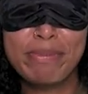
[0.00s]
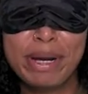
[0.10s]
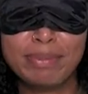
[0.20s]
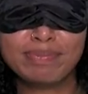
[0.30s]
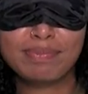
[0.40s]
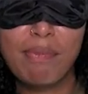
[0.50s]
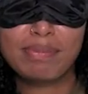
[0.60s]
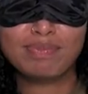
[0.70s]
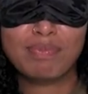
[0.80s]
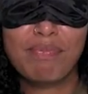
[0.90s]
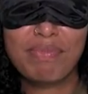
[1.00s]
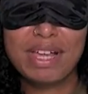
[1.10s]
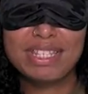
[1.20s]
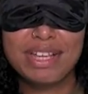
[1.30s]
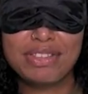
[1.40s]
but
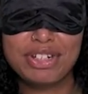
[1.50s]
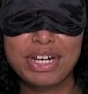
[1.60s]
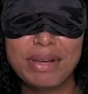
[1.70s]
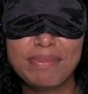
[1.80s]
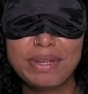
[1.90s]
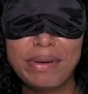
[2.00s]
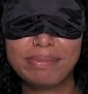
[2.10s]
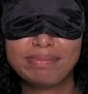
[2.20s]
it's not the shape, so.